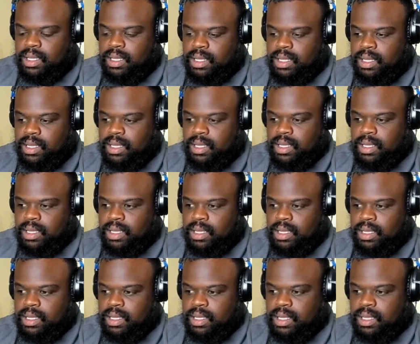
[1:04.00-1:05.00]

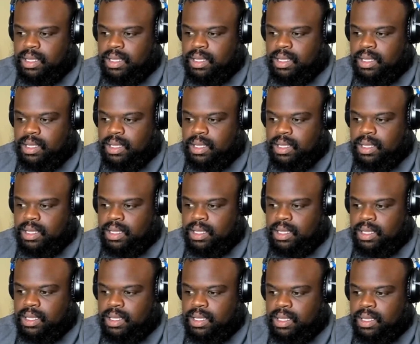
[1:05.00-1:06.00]

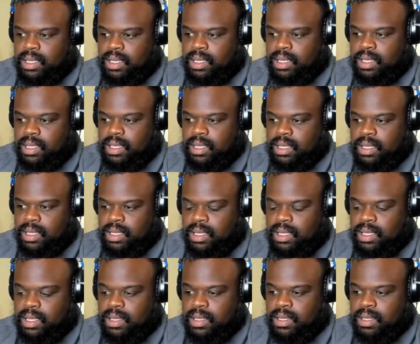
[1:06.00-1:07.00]

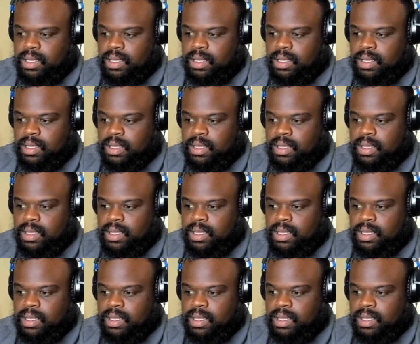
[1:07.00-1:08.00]

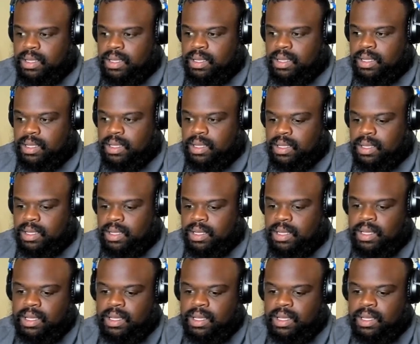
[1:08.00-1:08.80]
Nobody speaks.